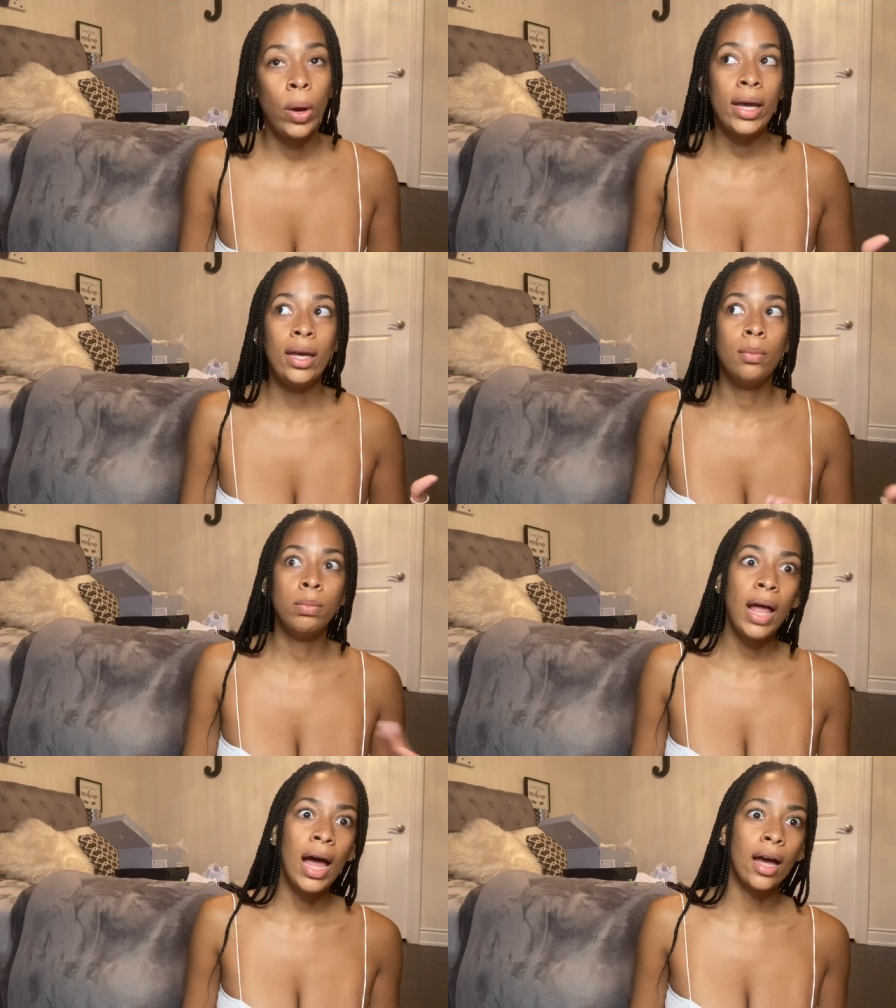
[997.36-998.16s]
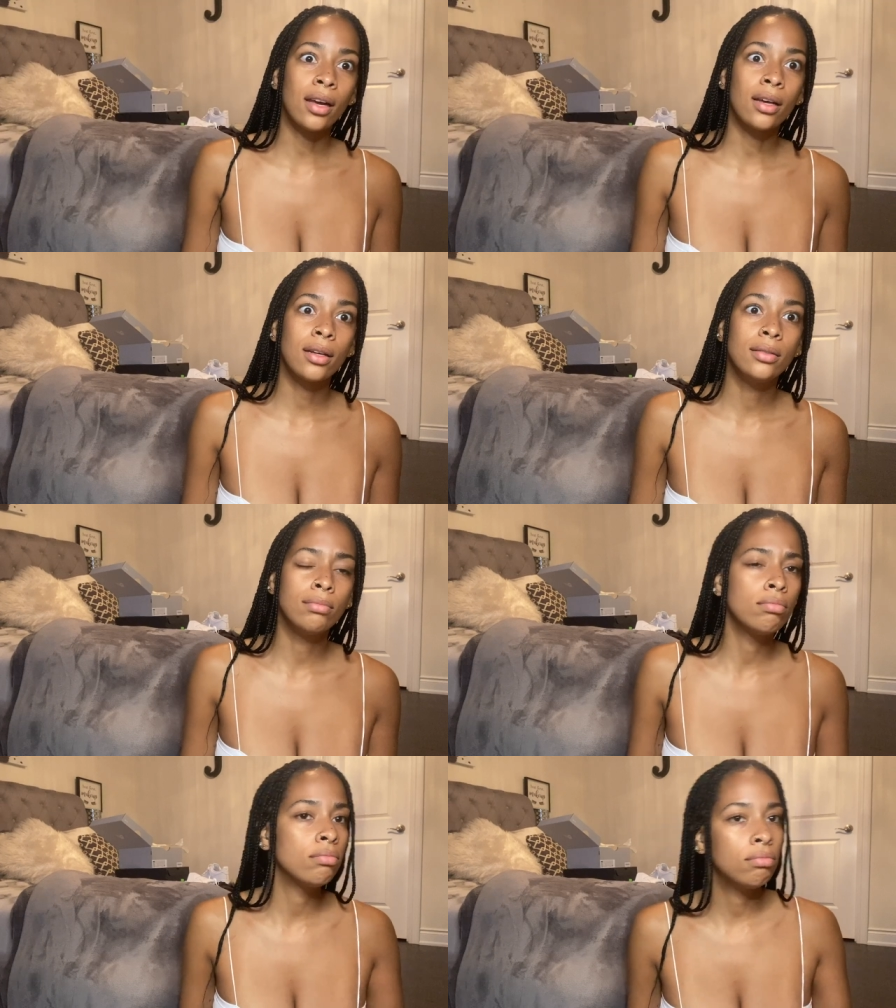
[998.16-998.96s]
white, and black.
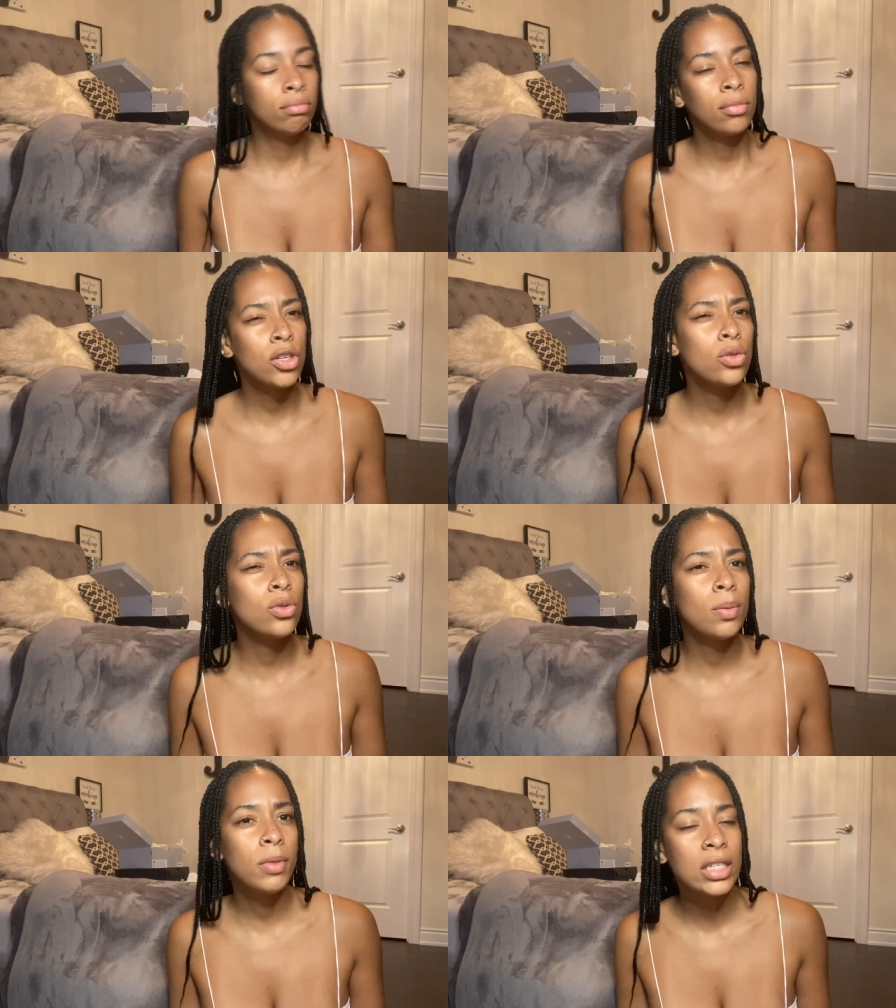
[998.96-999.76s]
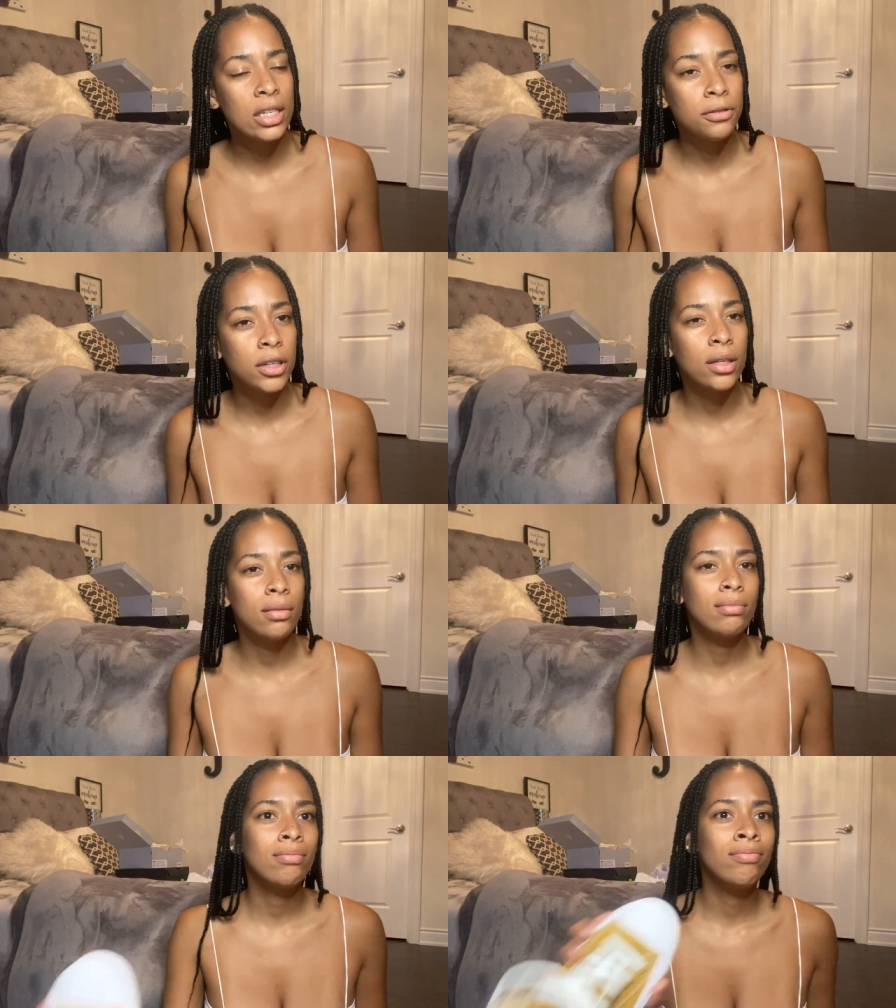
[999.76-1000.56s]
Let's do something different.
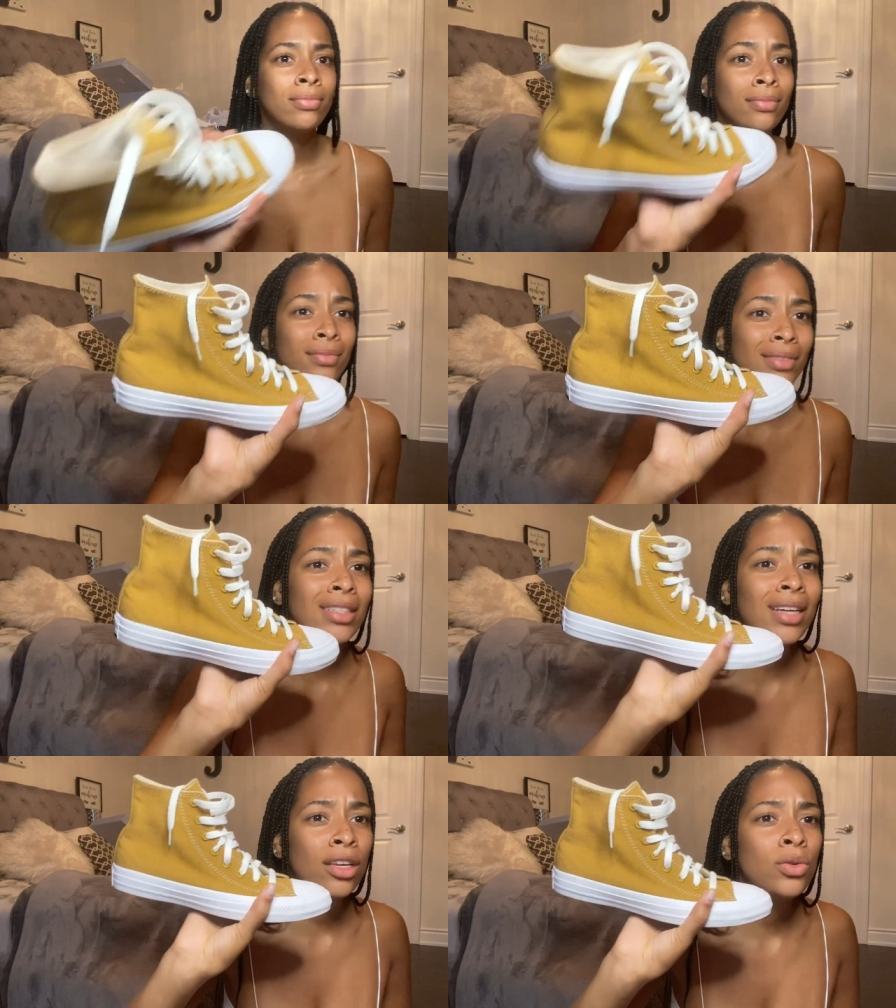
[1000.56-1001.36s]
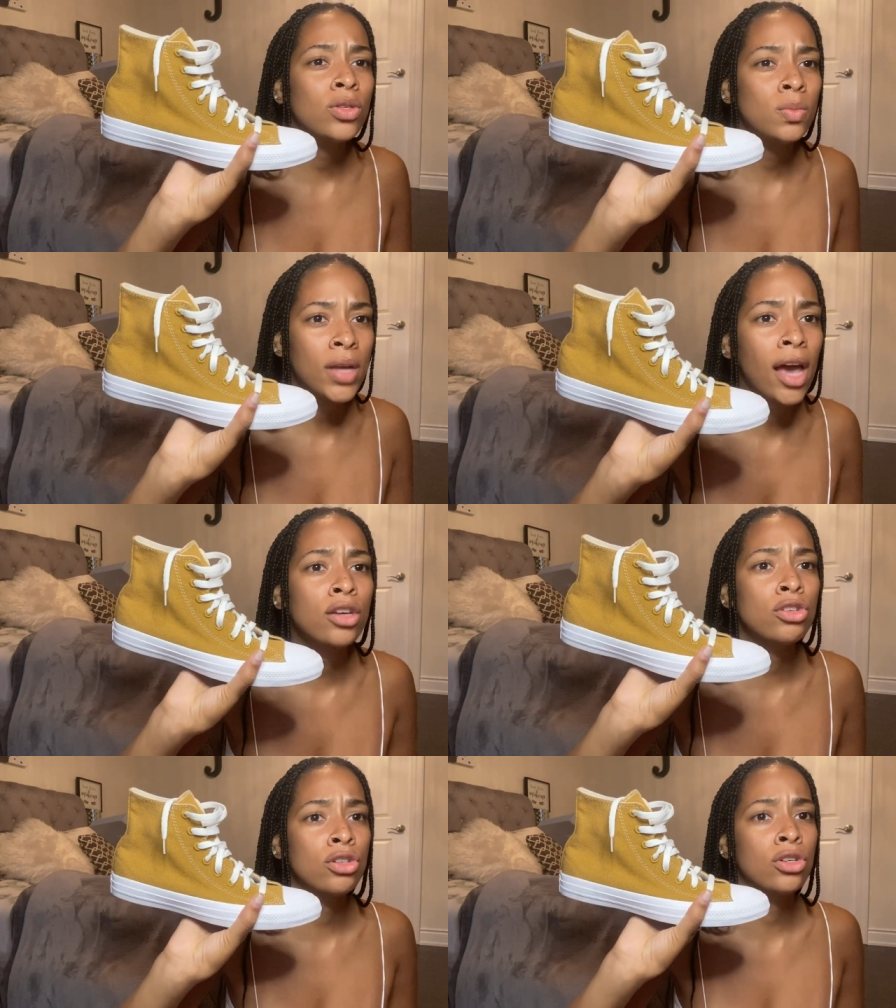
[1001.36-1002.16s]
Let's get you some
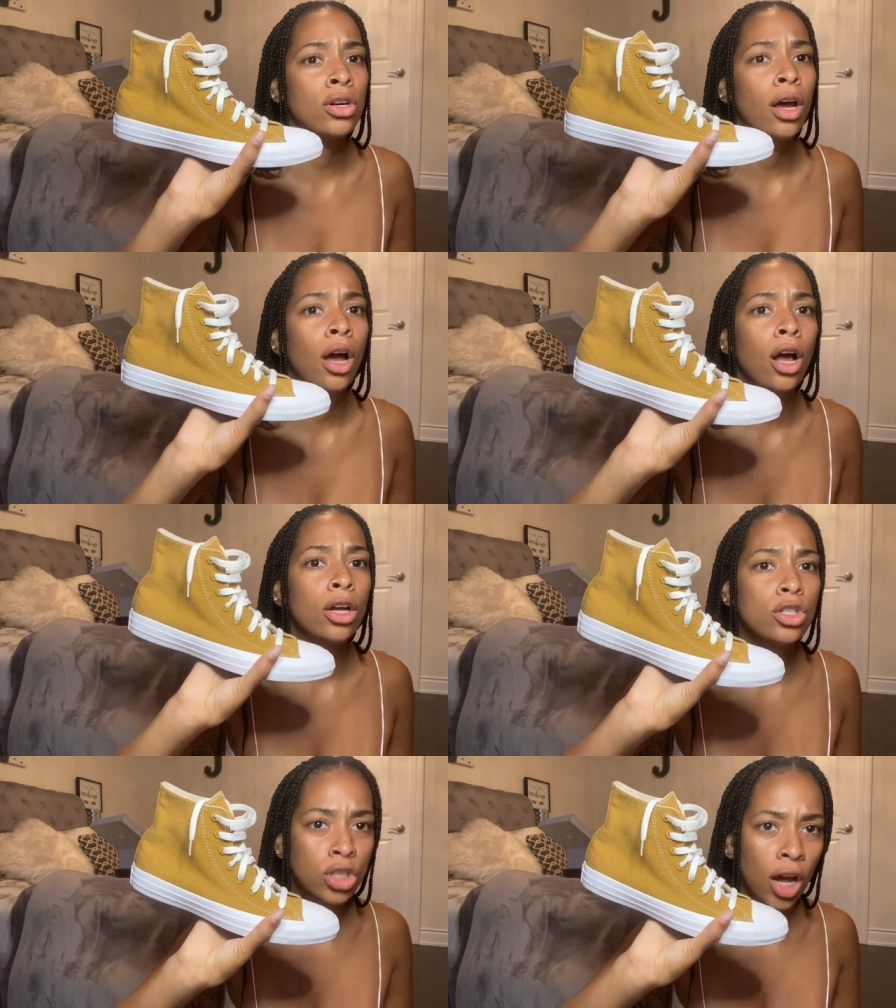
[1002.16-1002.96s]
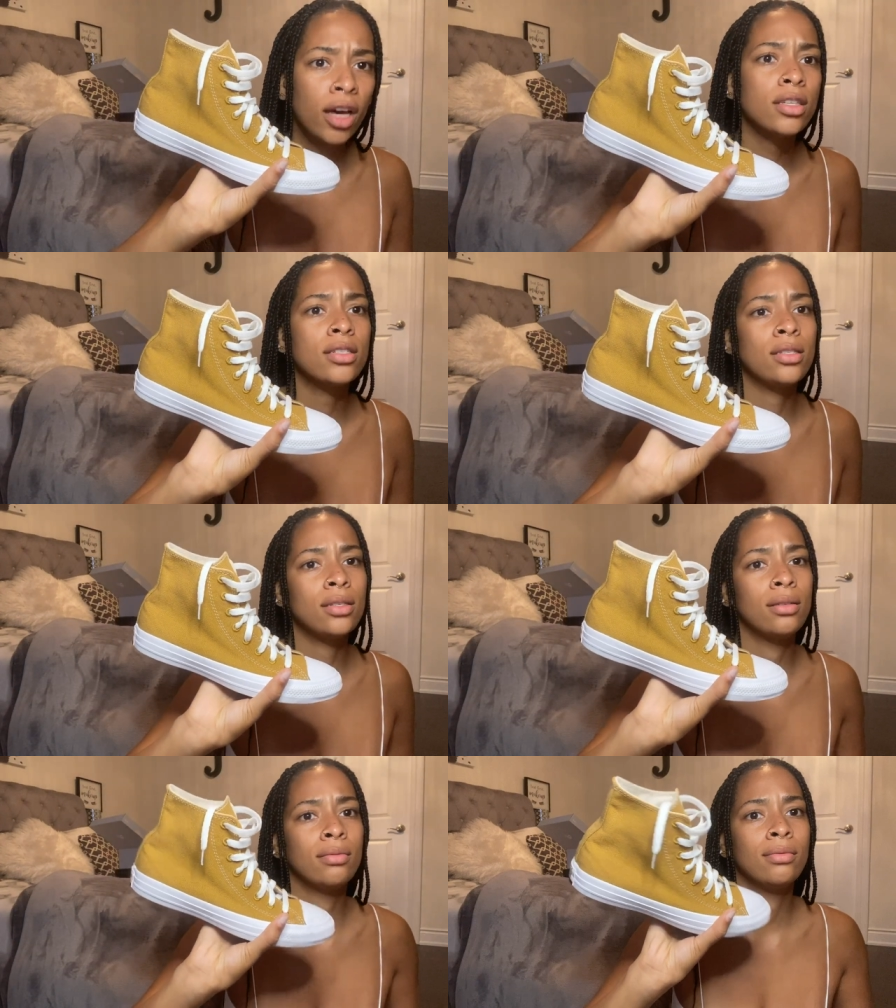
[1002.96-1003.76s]
textured chucks.
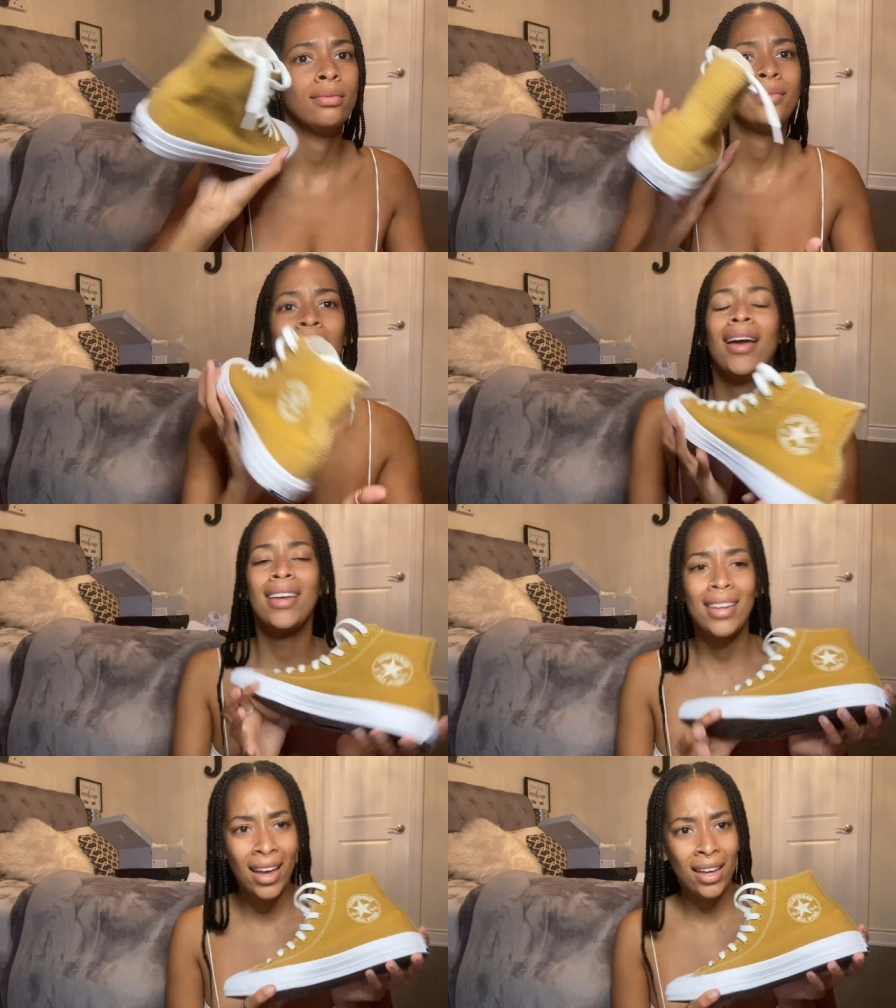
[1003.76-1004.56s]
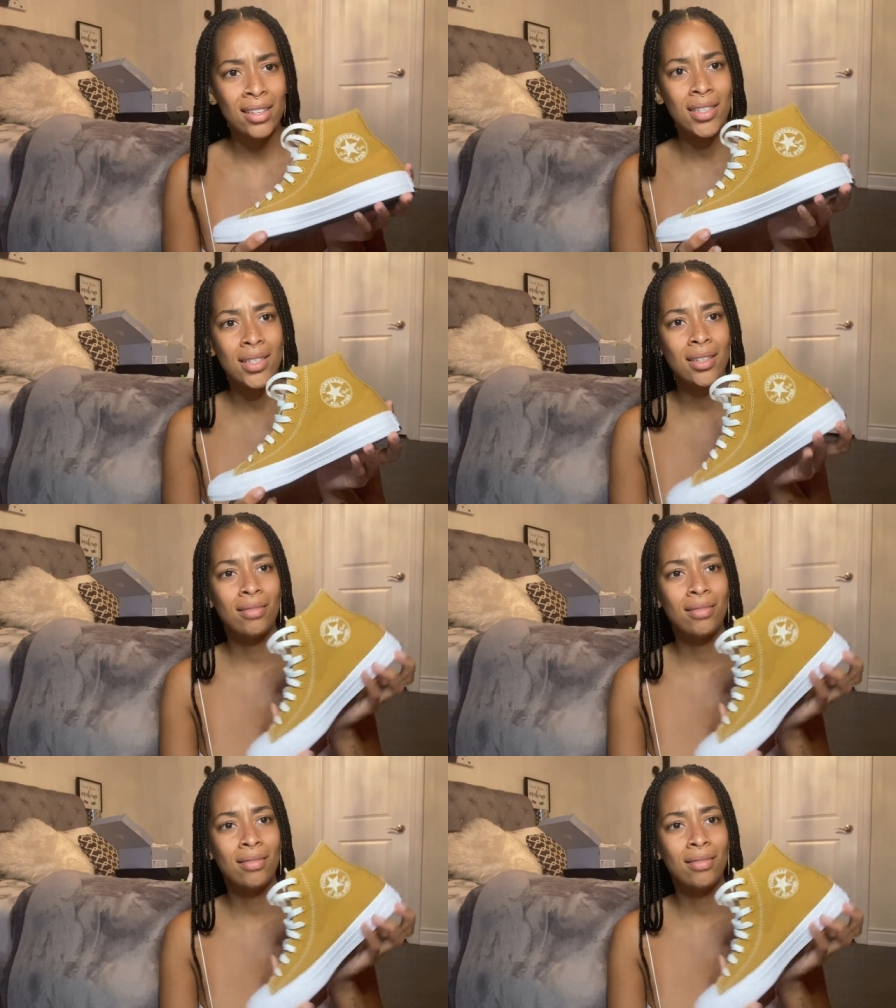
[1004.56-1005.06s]
Yes,